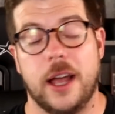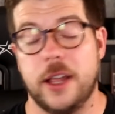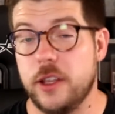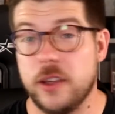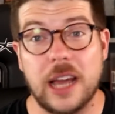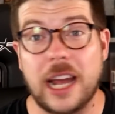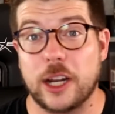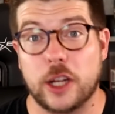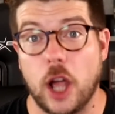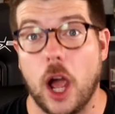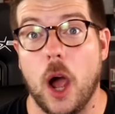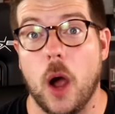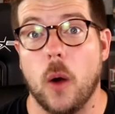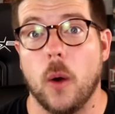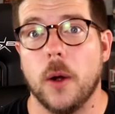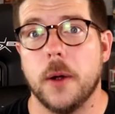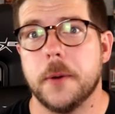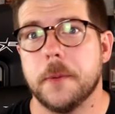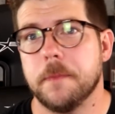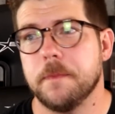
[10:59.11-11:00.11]
You gotta
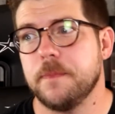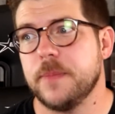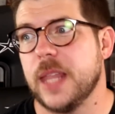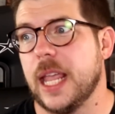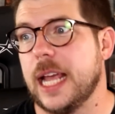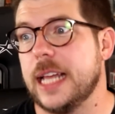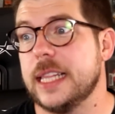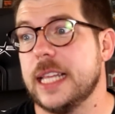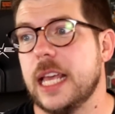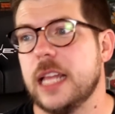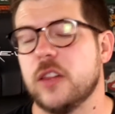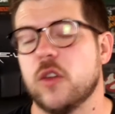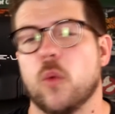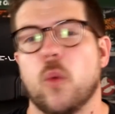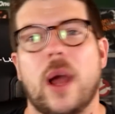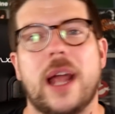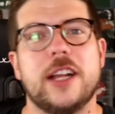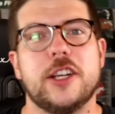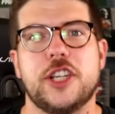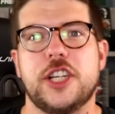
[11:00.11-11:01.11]
go. And then the
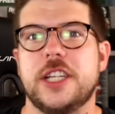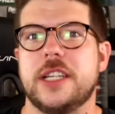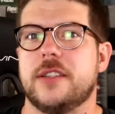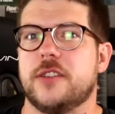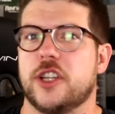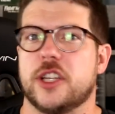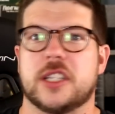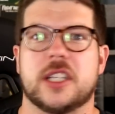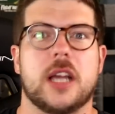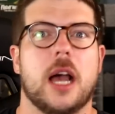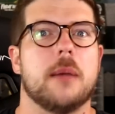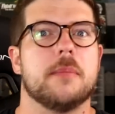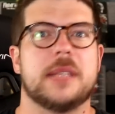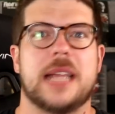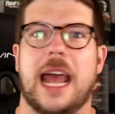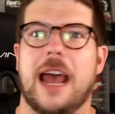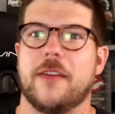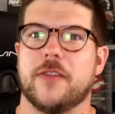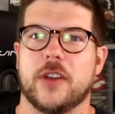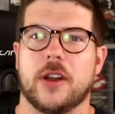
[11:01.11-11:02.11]
way she just comes
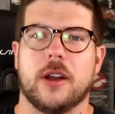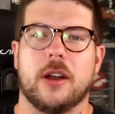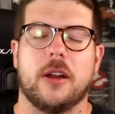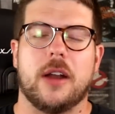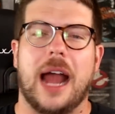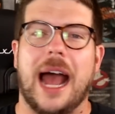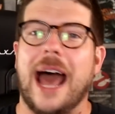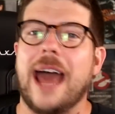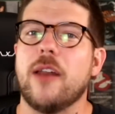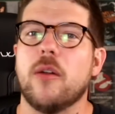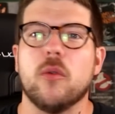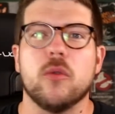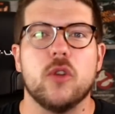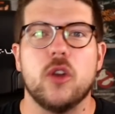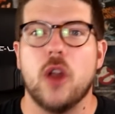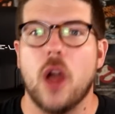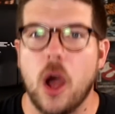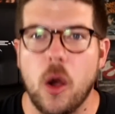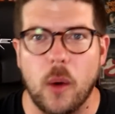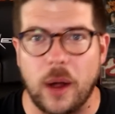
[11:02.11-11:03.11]
after her, I don't
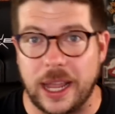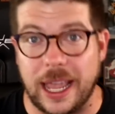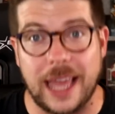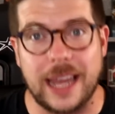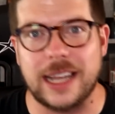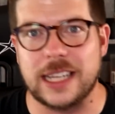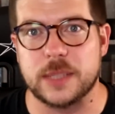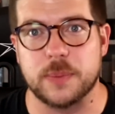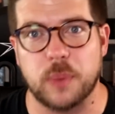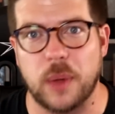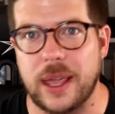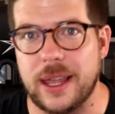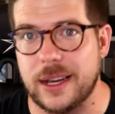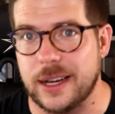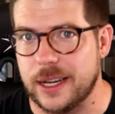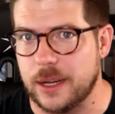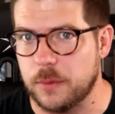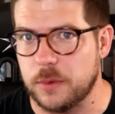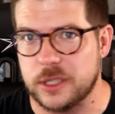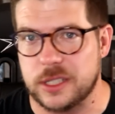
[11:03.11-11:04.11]
know. I can't explain
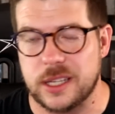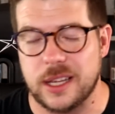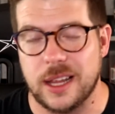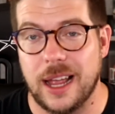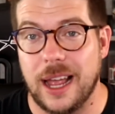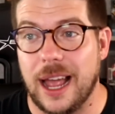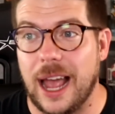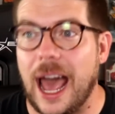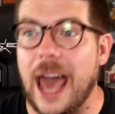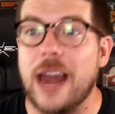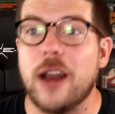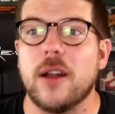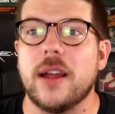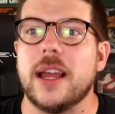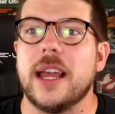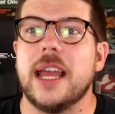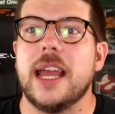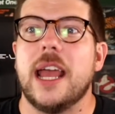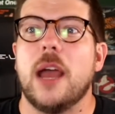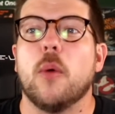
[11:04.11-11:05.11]
it.
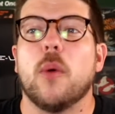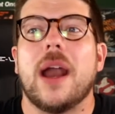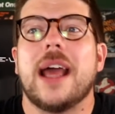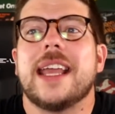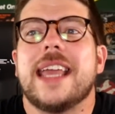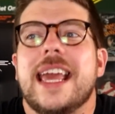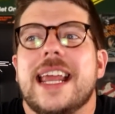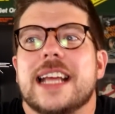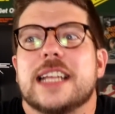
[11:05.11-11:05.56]
And when I can't